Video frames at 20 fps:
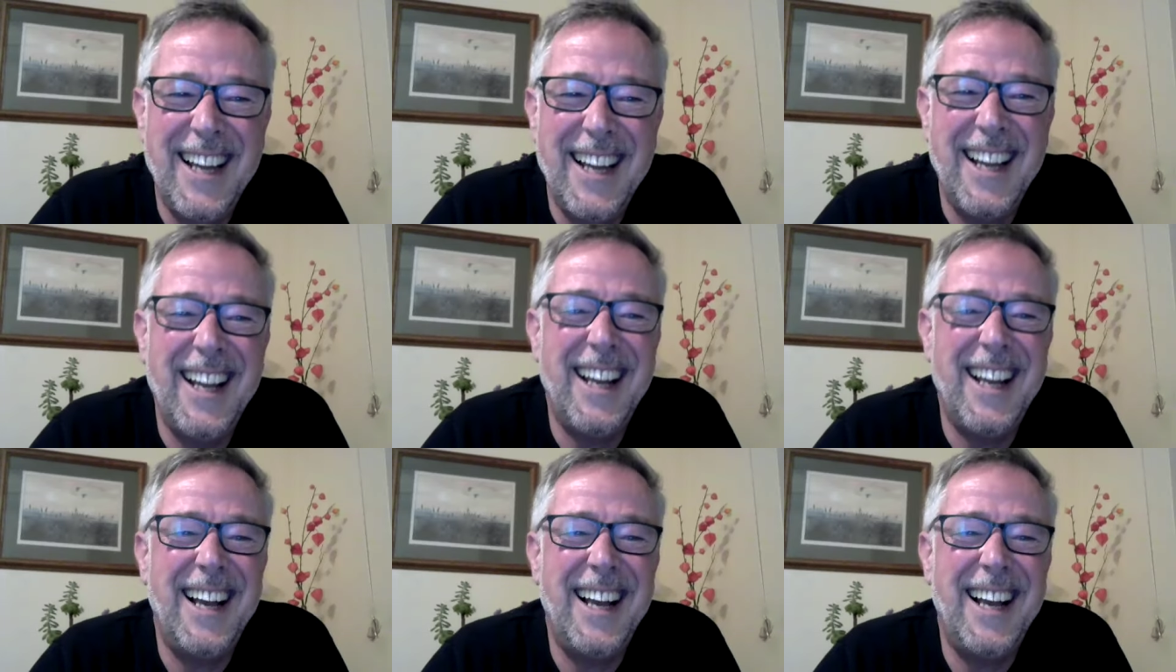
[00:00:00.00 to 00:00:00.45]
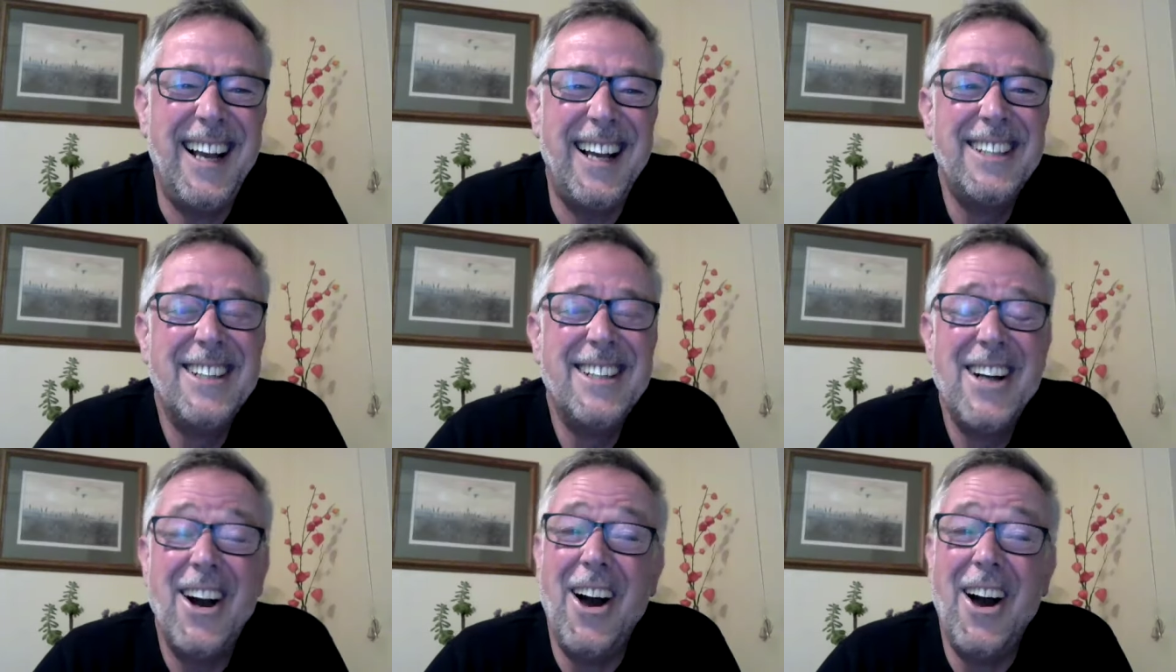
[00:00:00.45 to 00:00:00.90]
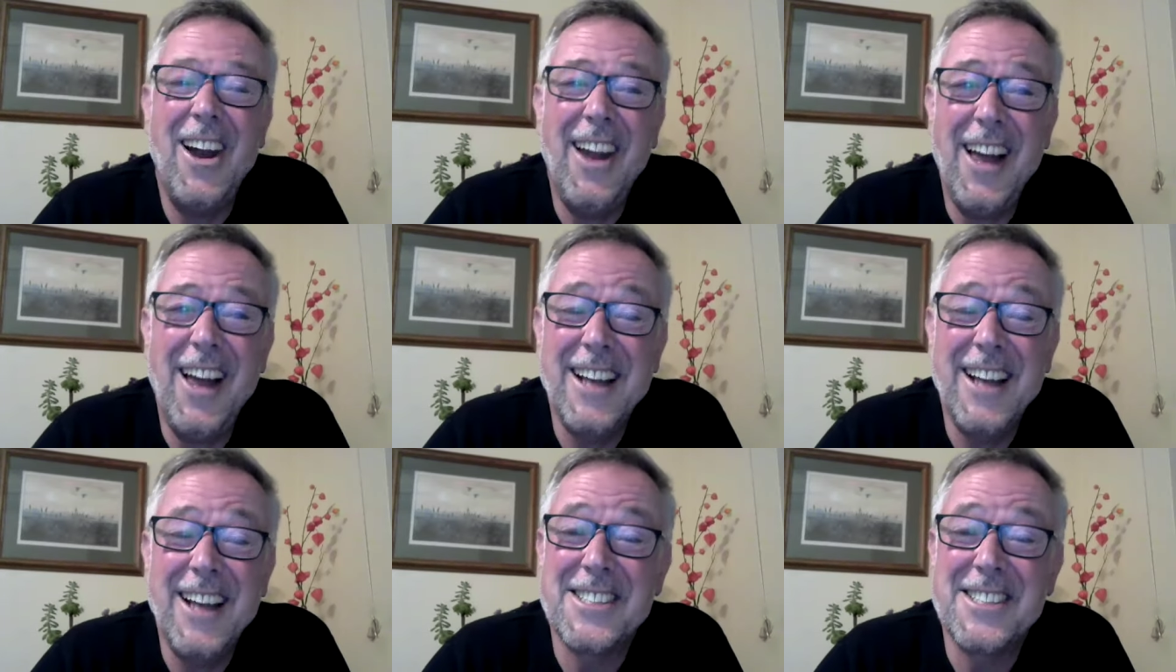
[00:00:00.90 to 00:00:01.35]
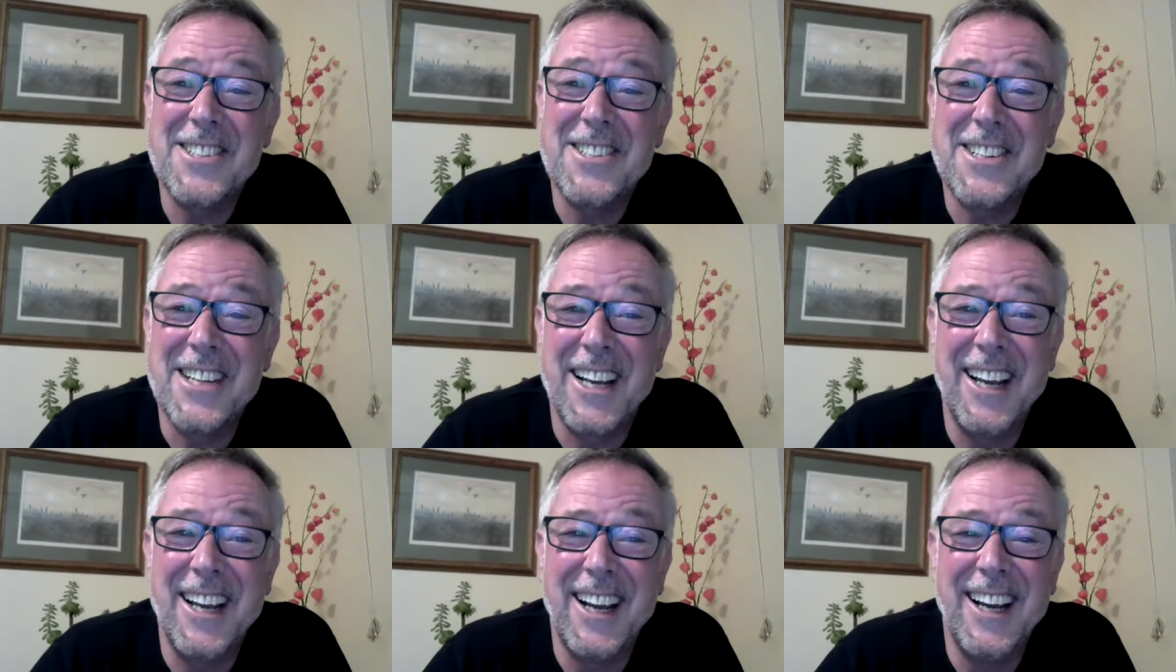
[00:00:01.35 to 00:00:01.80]
I liked her
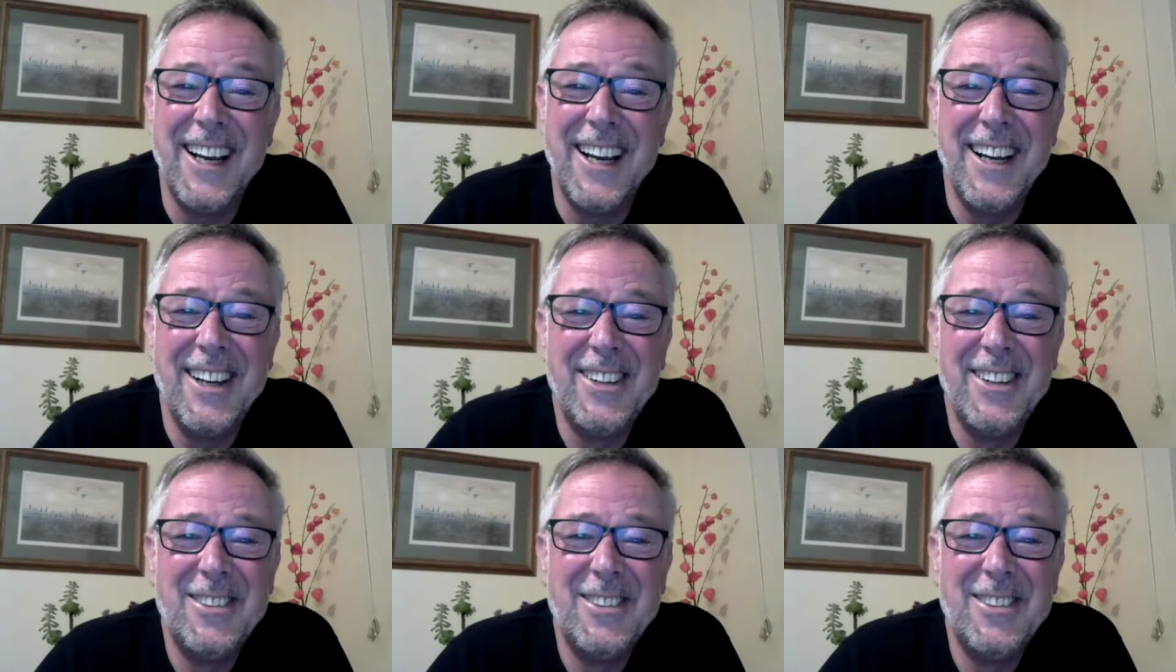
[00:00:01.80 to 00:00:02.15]
singing it.